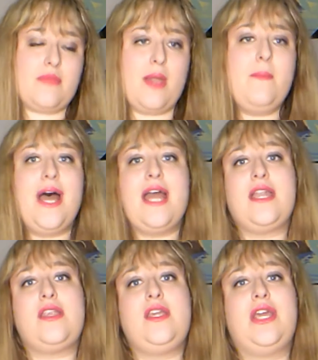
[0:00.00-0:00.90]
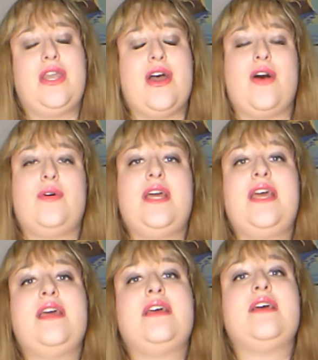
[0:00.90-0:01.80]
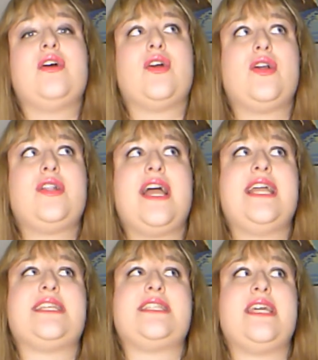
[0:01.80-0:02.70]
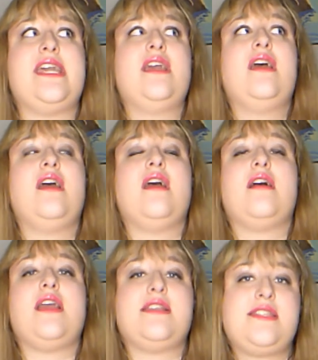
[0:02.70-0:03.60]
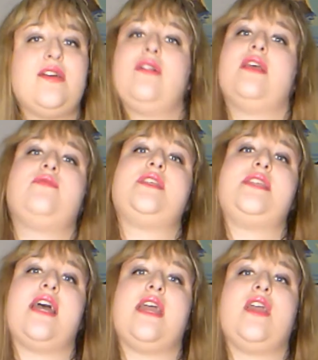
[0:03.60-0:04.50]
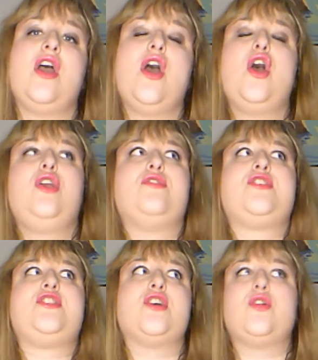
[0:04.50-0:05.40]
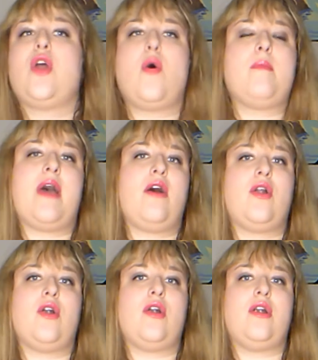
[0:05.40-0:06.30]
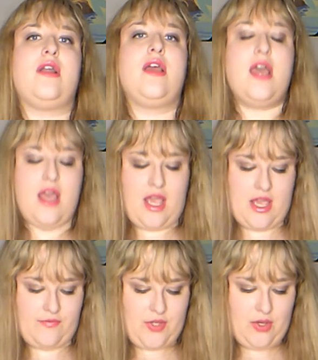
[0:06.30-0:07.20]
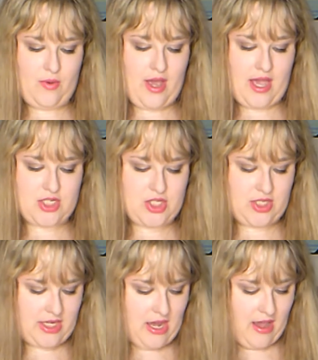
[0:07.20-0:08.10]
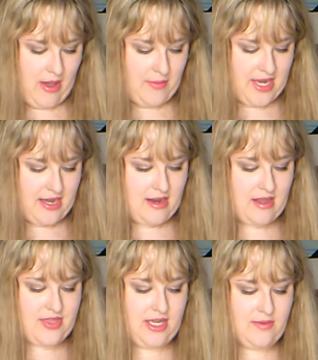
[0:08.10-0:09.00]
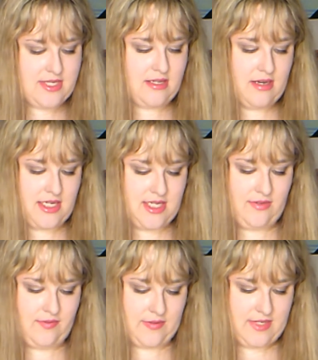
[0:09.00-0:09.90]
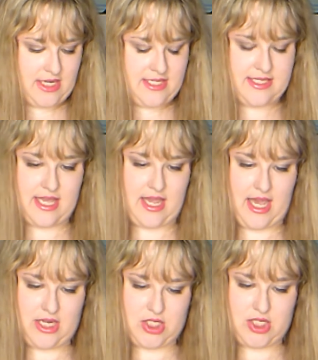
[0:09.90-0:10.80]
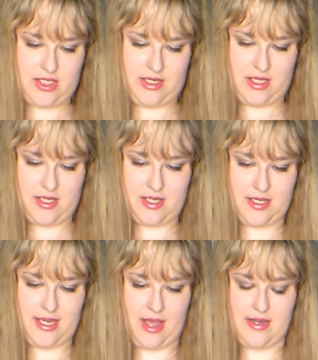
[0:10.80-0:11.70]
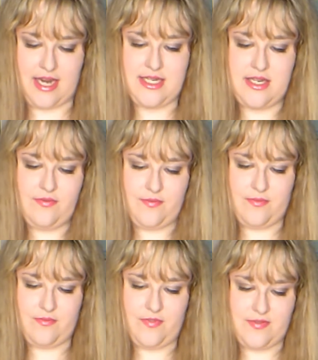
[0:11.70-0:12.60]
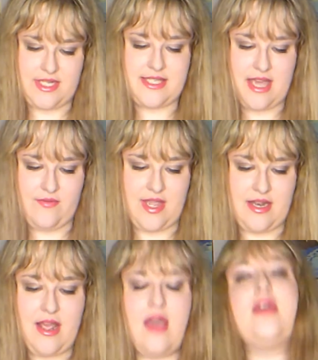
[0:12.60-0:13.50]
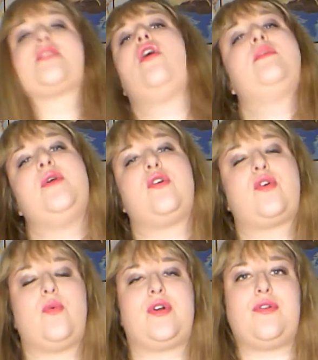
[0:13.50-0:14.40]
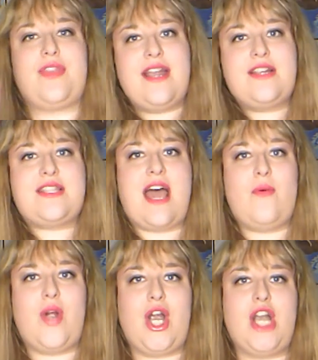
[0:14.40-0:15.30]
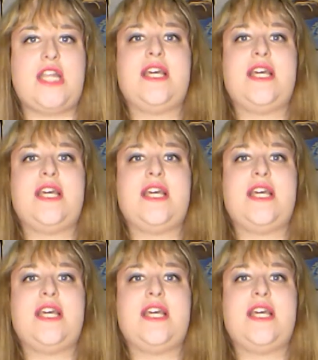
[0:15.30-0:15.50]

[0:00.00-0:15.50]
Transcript: But, you know, her legacy is still lived today. You still know about her. If you actually, um, and I think it was in the 1950s, they actually, yeah, 1957, it's called The Miracle Worker. There's that word.